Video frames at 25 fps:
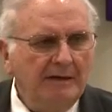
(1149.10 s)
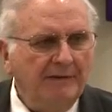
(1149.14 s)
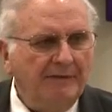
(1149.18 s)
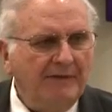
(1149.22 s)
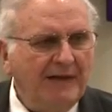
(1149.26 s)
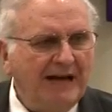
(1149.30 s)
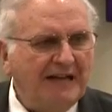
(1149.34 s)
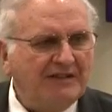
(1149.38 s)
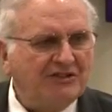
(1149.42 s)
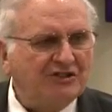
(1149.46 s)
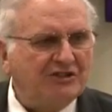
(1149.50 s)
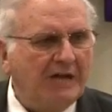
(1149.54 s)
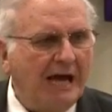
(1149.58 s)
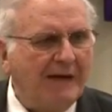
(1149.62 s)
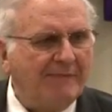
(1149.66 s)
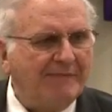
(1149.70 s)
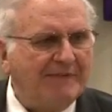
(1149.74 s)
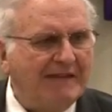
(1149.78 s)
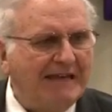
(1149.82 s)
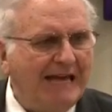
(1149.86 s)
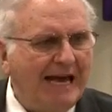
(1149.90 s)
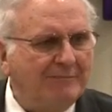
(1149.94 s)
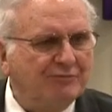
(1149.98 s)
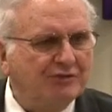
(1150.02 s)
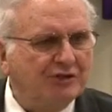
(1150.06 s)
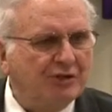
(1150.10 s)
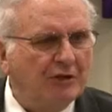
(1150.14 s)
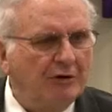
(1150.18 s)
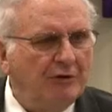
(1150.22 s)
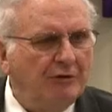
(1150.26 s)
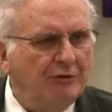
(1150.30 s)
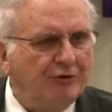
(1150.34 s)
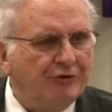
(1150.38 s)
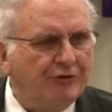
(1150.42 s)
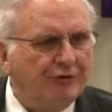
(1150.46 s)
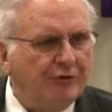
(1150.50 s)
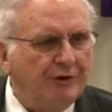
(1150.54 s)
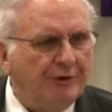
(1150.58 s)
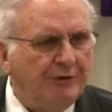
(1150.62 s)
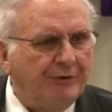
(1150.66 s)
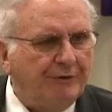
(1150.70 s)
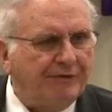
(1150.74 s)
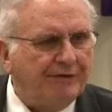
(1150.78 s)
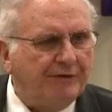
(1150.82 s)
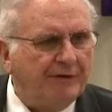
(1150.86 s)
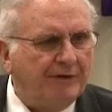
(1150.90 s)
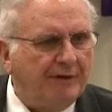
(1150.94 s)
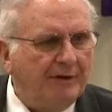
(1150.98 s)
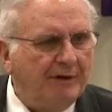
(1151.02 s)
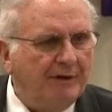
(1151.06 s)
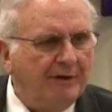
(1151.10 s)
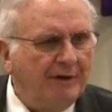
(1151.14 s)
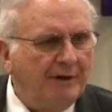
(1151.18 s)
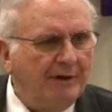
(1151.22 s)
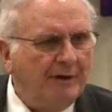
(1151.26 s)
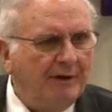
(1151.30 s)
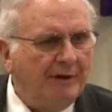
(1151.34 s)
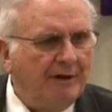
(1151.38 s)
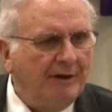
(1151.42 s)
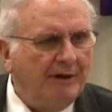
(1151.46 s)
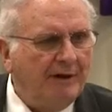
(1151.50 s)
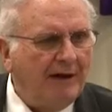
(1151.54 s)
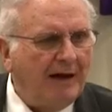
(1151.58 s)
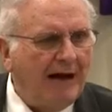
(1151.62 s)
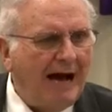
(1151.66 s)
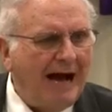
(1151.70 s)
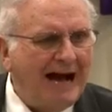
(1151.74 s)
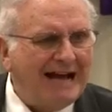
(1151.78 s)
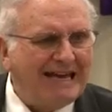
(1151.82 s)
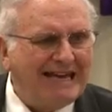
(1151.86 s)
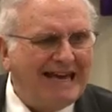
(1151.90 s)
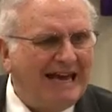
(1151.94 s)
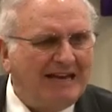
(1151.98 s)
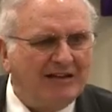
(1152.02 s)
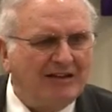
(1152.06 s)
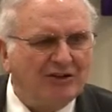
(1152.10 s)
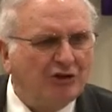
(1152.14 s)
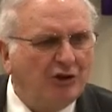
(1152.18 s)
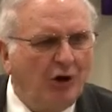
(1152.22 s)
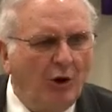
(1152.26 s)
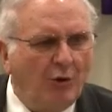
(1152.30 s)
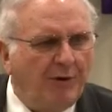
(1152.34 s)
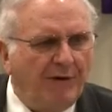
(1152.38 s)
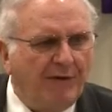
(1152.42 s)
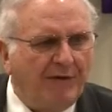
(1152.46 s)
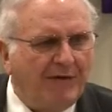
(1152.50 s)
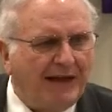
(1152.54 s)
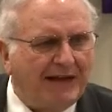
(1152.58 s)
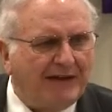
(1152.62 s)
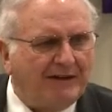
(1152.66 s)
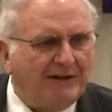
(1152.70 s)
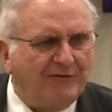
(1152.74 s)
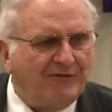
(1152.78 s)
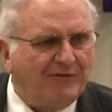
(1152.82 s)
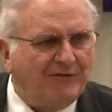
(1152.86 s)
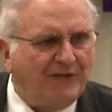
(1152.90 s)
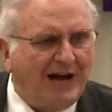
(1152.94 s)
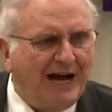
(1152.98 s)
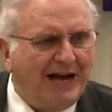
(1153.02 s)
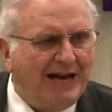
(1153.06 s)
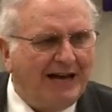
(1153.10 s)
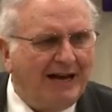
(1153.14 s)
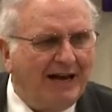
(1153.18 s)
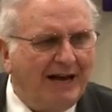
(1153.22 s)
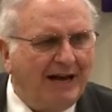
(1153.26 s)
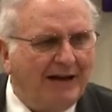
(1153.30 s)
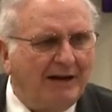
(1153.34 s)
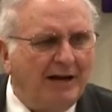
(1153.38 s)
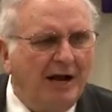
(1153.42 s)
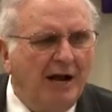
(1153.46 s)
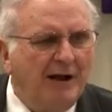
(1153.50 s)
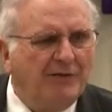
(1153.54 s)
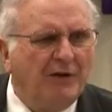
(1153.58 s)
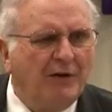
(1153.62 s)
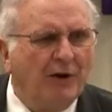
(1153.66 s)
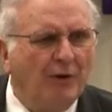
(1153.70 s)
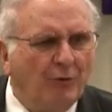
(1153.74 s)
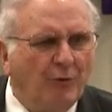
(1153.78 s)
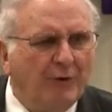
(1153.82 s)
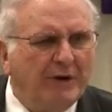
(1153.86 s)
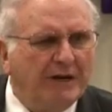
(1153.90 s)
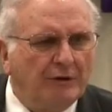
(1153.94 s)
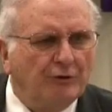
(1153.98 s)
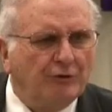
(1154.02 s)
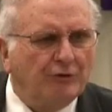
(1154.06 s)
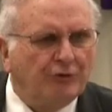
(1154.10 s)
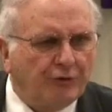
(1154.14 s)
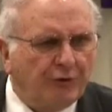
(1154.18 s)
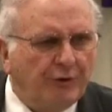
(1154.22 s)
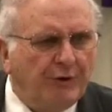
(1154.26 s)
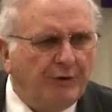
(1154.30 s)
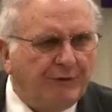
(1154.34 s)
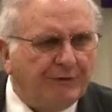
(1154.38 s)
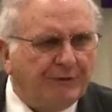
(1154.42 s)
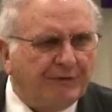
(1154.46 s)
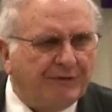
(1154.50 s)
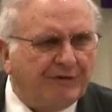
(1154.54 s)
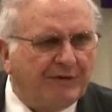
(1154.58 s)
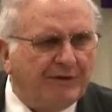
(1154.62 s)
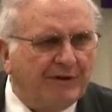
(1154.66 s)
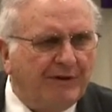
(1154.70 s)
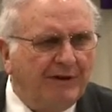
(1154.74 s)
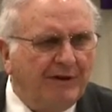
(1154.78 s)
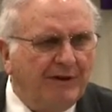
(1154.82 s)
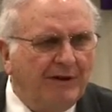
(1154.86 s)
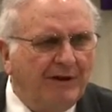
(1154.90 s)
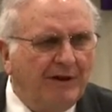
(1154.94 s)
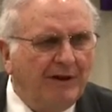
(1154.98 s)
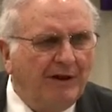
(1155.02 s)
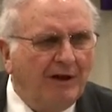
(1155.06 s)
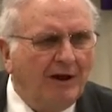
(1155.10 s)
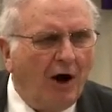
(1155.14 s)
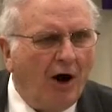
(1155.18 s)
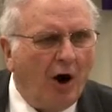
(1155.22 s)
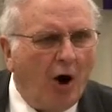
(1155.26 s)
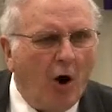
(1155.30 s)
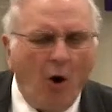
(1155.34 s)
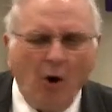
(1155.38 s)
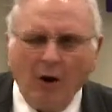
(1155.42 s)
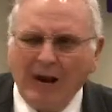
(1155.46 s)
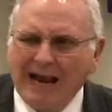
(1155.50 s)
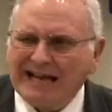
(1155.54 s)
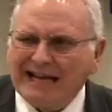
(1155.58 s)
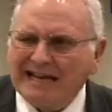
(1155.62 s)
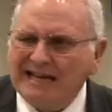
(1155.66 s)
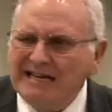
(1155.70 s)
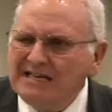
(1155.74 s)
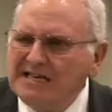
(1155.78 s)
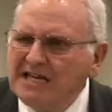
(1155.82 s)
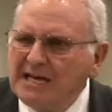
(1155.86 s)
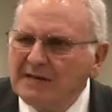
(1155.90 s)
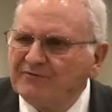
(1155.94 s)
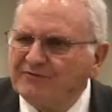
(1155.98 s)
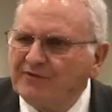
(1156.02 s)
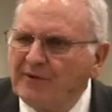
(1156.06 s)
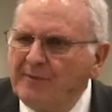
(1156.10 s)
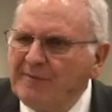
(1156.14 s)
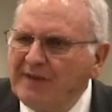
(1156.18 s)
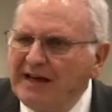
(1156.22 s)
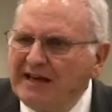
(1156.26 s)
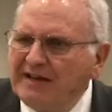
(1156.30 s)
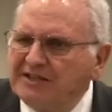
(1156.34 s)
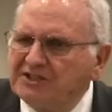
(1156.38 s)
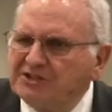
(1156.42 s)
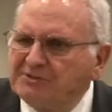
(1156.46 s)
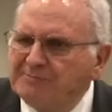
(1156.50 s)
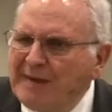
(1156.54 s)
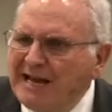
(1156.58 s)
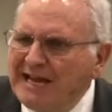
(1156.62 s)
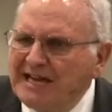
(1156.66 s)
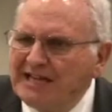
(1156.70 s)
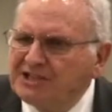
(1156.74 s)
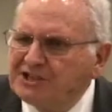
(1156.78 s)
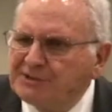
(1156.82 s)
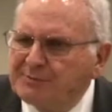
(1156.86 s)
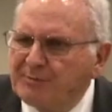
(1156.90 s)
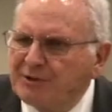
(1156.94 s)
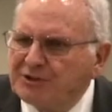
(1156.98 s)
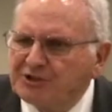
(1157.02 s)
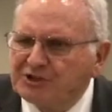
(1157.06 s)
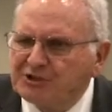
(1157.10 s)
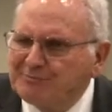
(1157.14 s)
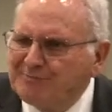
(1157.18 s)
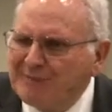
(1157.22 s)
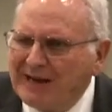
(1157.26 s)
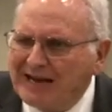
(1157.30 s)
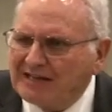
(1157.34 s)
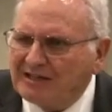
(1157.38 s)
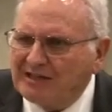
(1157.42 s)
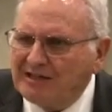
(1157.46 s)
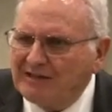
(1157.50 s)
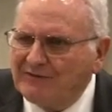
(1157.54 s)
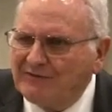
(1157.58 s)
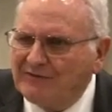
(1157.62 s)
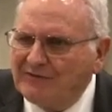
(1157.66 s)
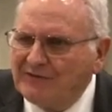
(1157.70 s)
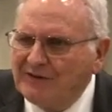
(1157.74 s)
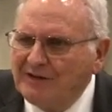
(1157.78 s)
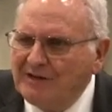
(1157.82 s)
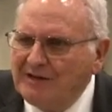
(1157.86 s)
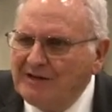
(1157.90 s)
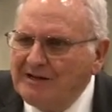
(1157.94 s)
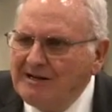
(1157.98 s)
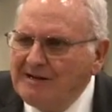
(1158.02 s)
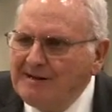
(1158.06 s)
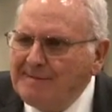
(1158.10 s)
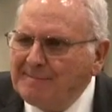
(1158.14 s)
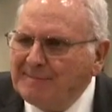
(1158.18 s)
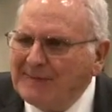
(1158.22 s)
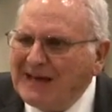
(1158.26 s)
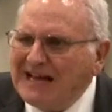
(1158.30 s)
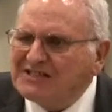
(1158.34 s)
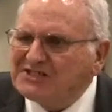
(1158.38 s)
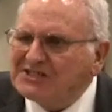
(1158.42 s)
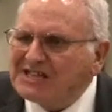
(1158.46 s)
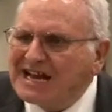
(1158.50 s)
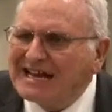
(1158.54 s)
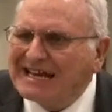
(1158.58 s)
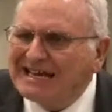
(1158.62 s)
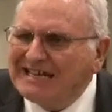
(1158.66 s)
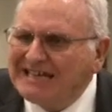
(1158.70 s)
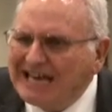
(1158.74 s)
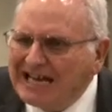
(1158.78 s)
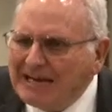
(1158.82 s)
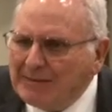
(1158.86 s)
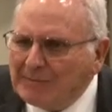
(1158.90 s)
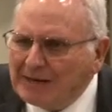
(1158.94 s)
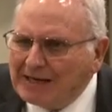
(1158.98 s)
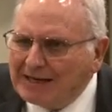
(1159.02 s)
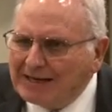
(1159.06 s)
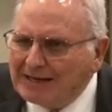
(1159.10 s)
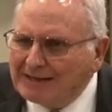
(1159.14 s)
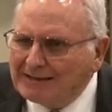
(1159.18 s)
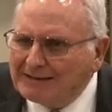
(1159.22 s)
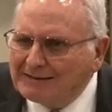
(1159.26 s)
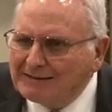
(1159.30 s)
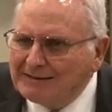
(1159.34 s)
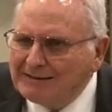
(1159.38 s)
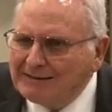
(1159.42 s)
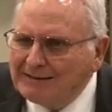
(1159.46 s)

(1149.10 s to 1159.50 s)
that's not the absolute truth. I can't go to that to find out the real truth. All I can get from that is man's perspective. That's academia.